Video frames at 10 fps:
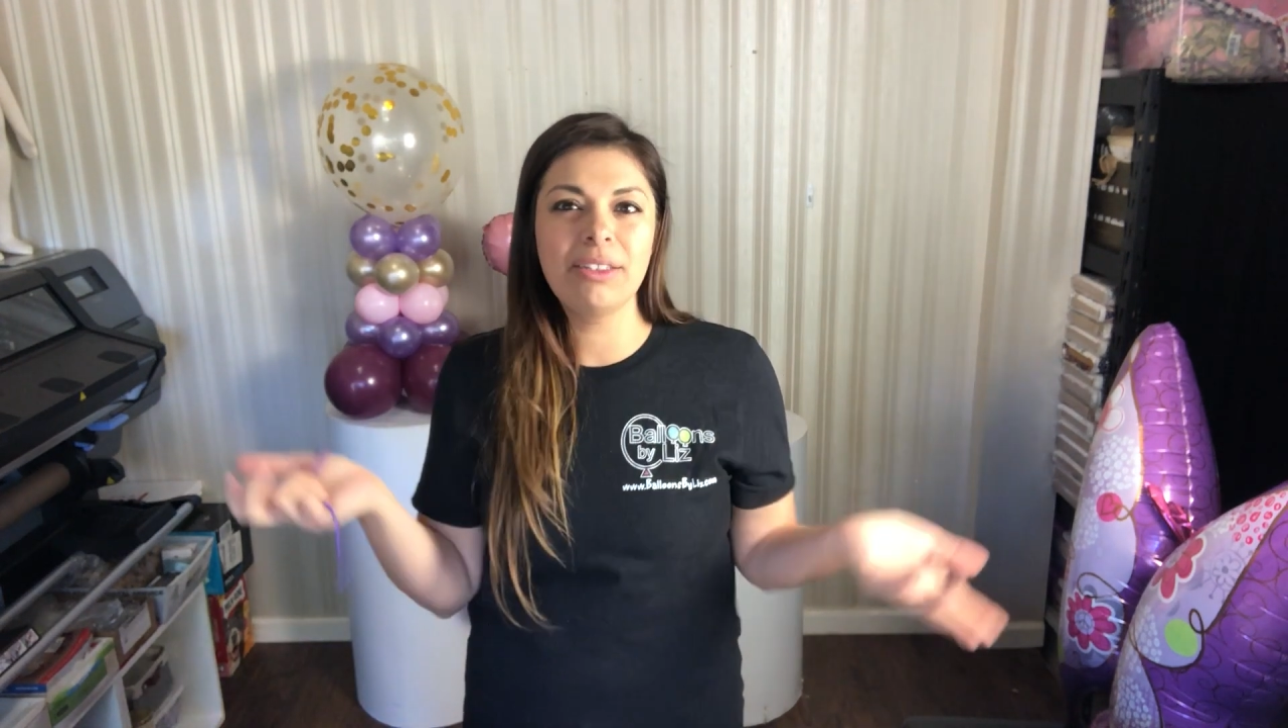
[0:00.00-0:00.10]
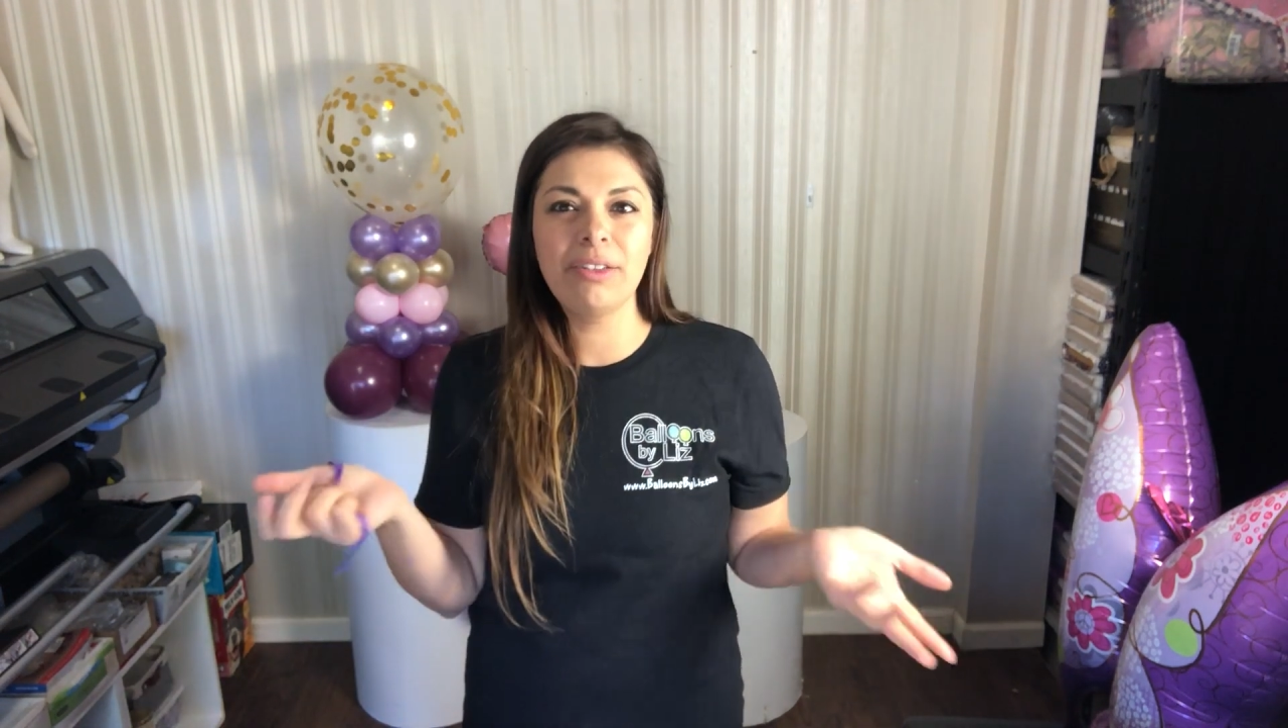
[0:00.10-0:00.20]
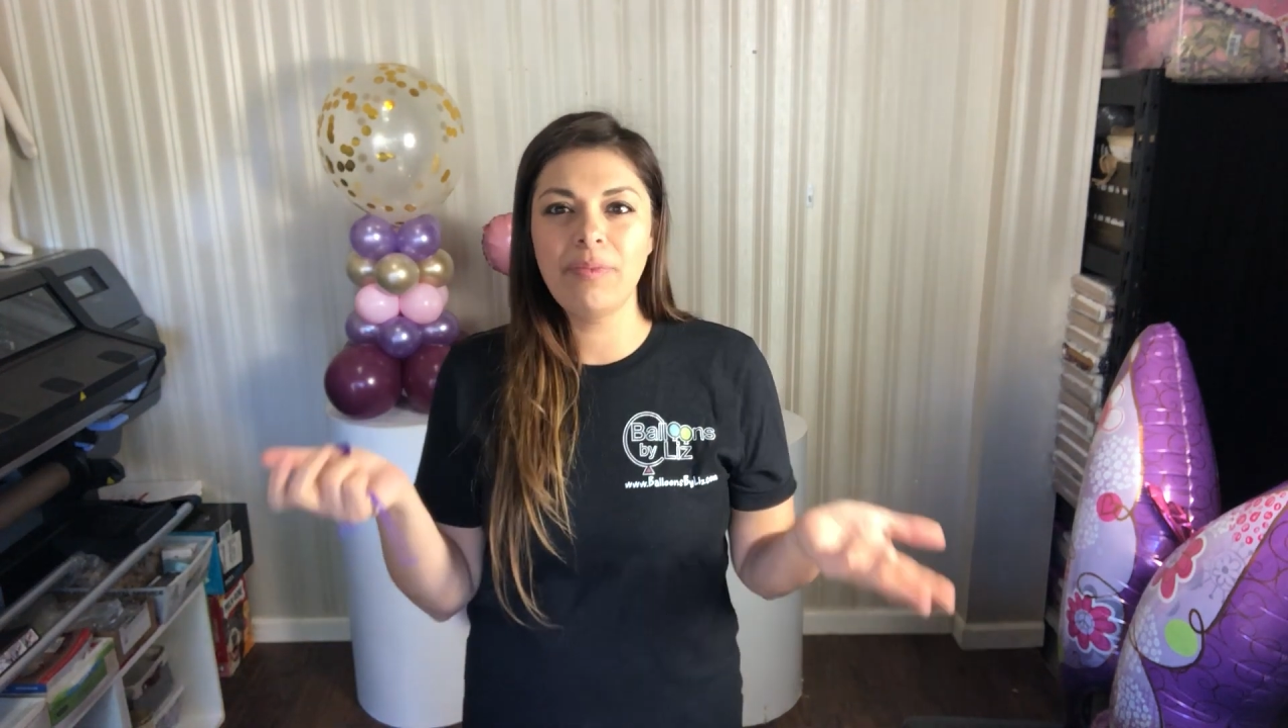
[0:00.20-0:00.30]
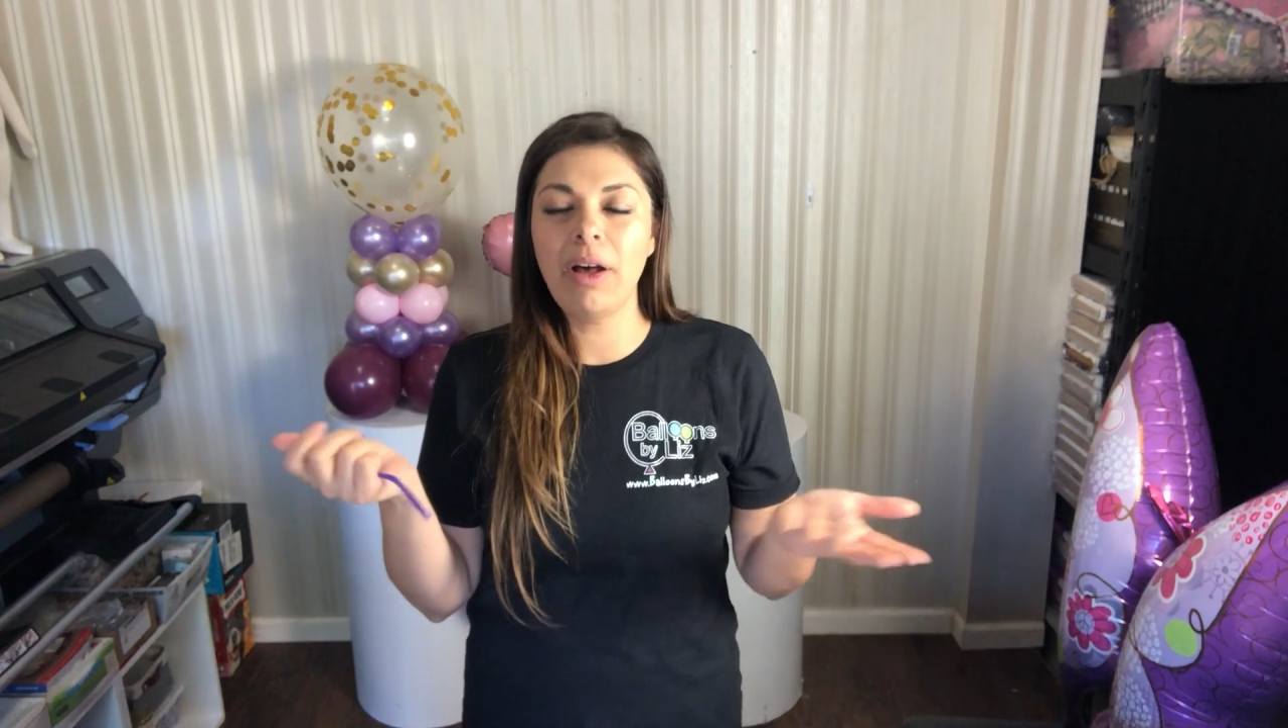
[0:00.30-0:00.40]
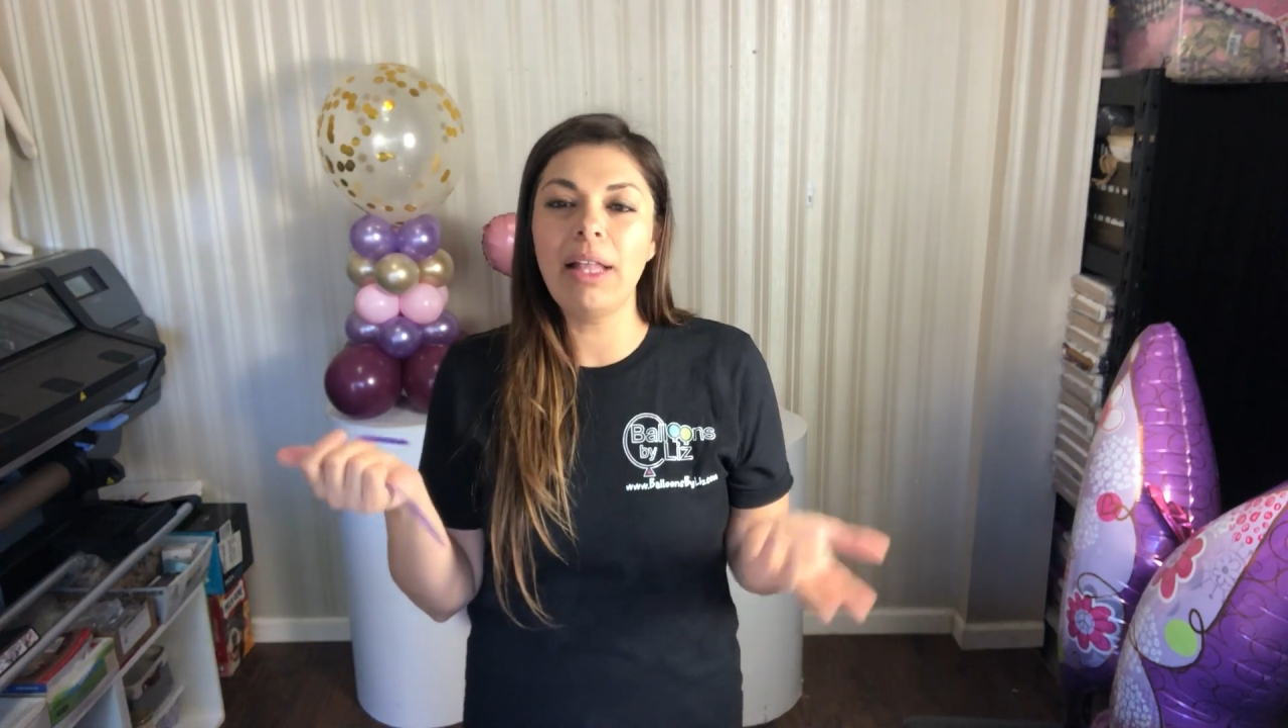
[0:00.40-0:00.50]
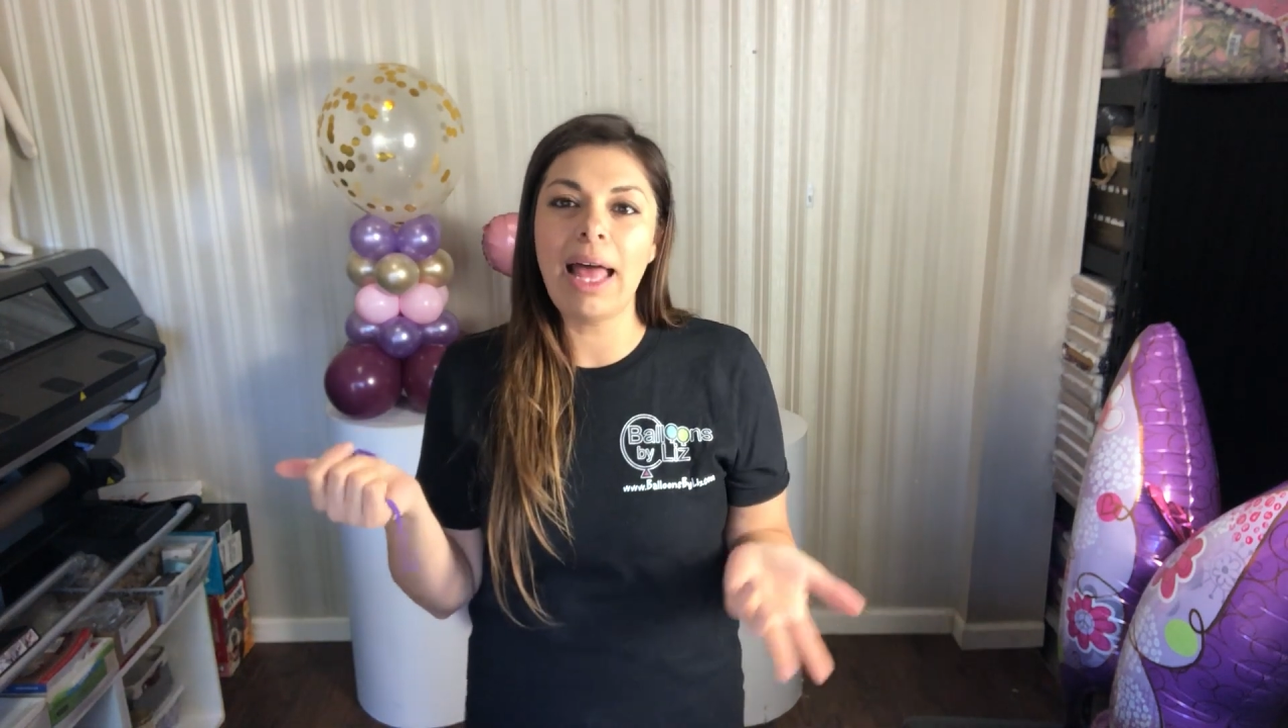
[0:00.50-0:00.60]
to fall